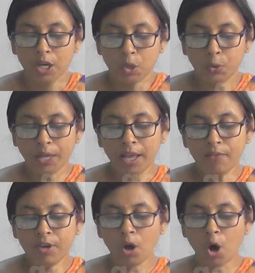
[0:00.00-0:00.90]
Today
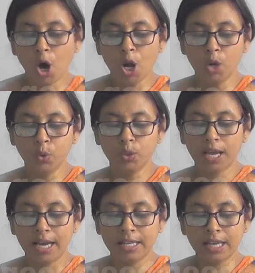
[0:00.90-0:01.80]
we all know
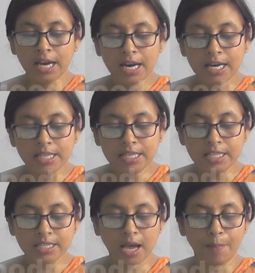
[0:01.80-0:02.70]
that the Earth
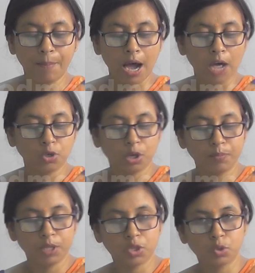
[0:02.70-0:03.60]
is a part
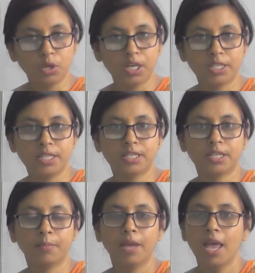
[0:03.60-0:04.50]
of the solar system,